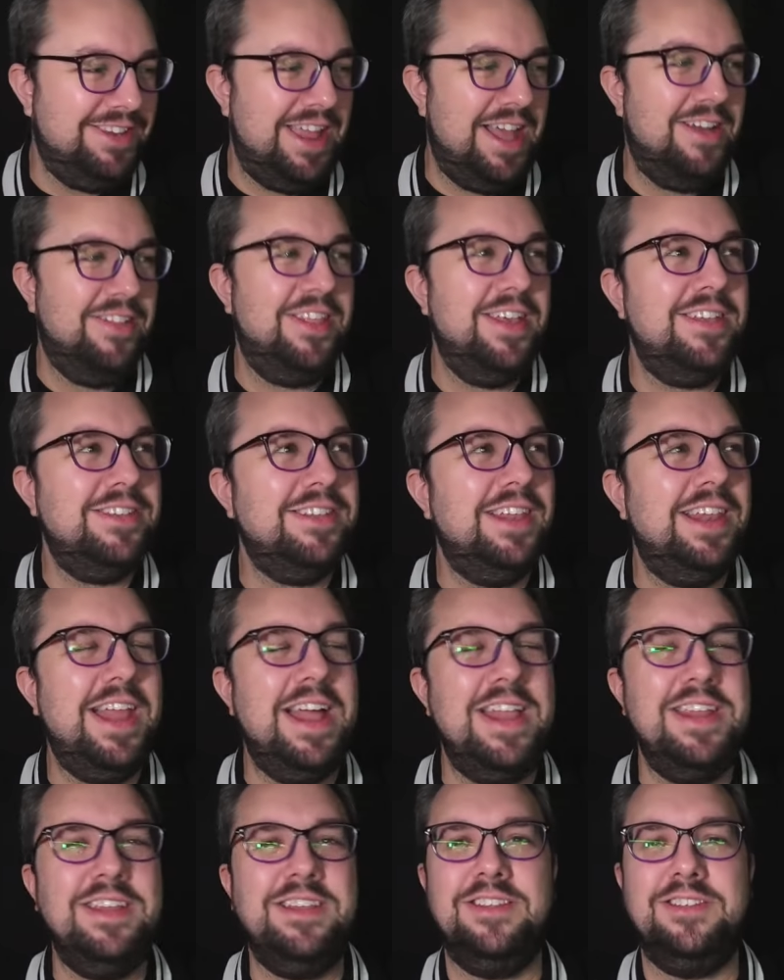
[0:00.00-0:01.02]
Now this
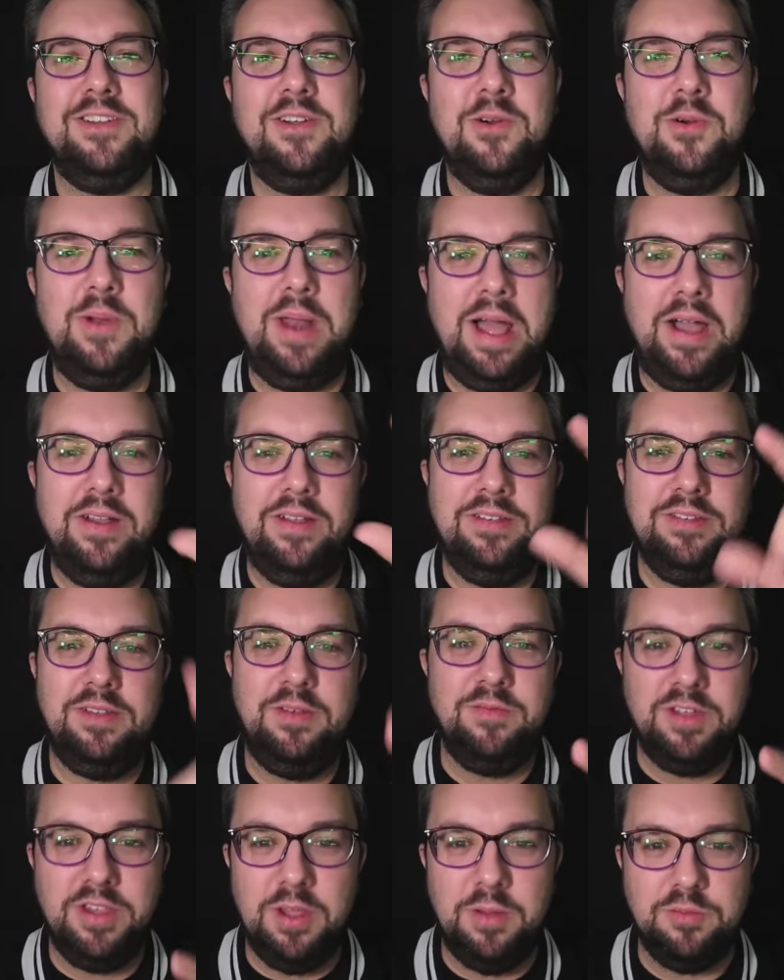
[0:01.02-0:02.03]
Atlantis call out is
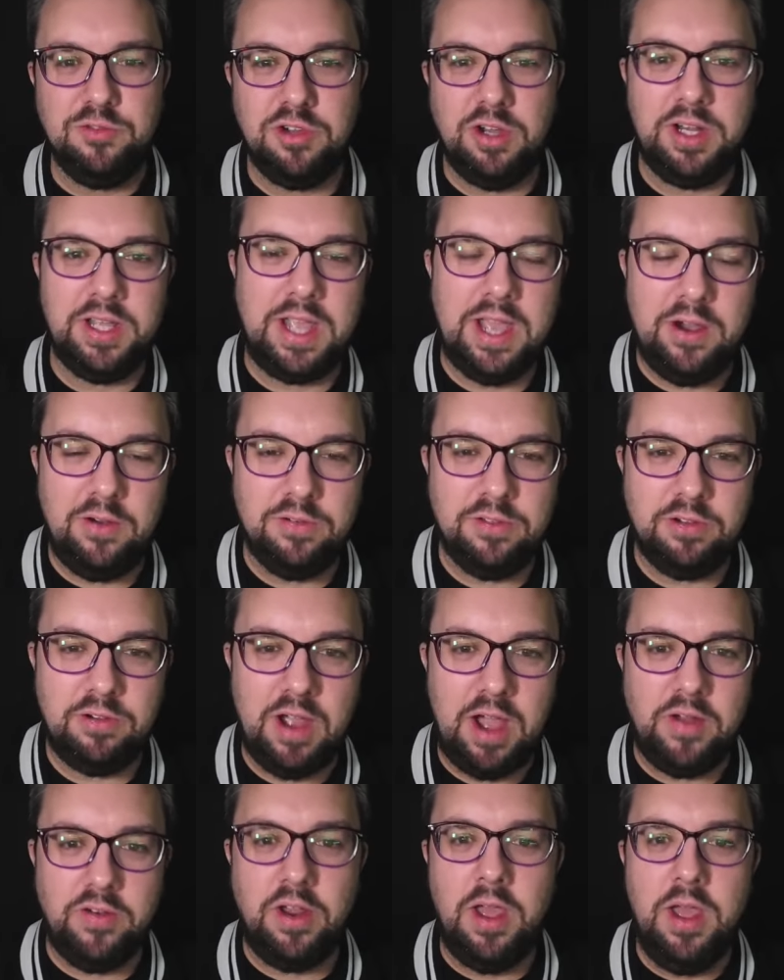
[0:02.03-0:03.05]
something that I'm trying to get off the
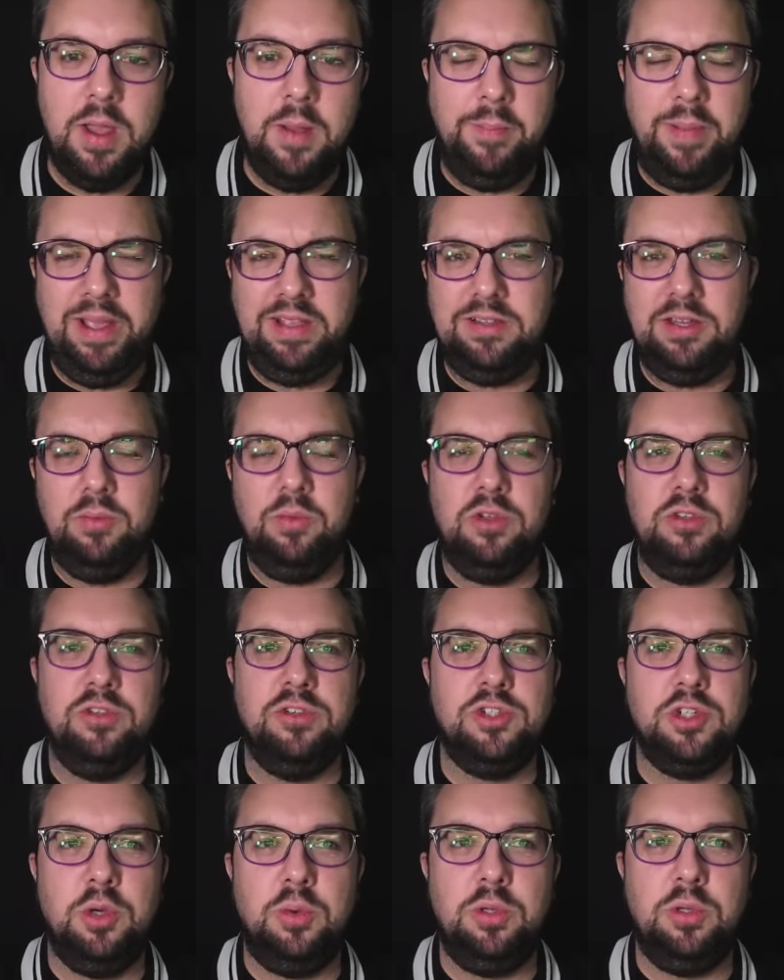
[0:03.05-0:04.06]
ground. Basically
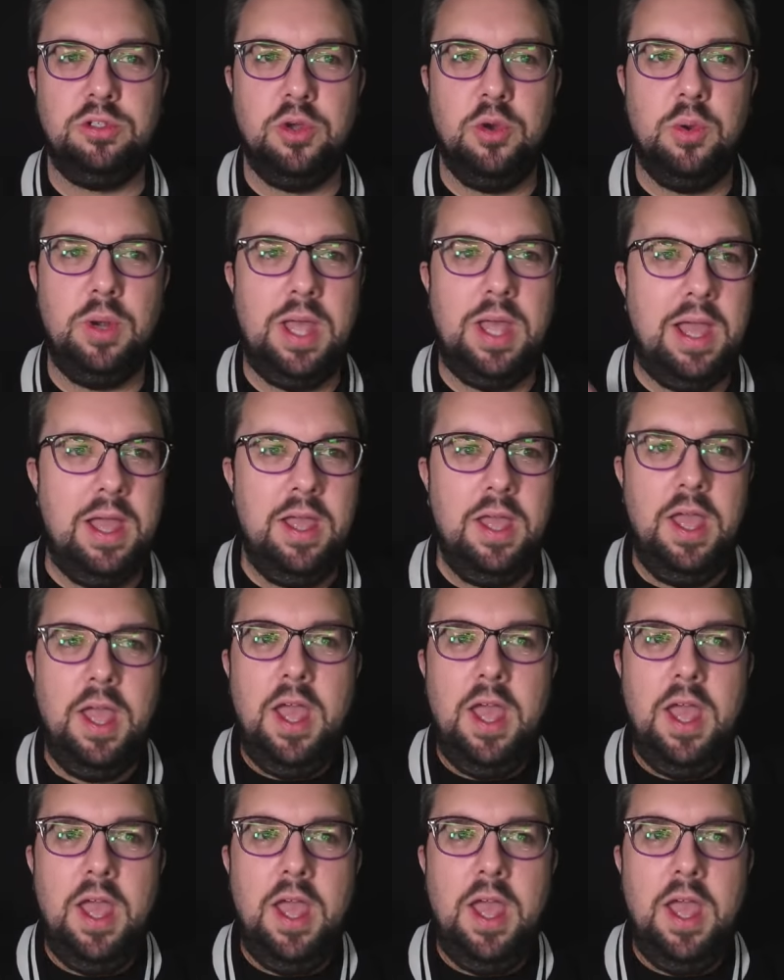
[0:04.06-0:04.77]
wasn't sure what to call it.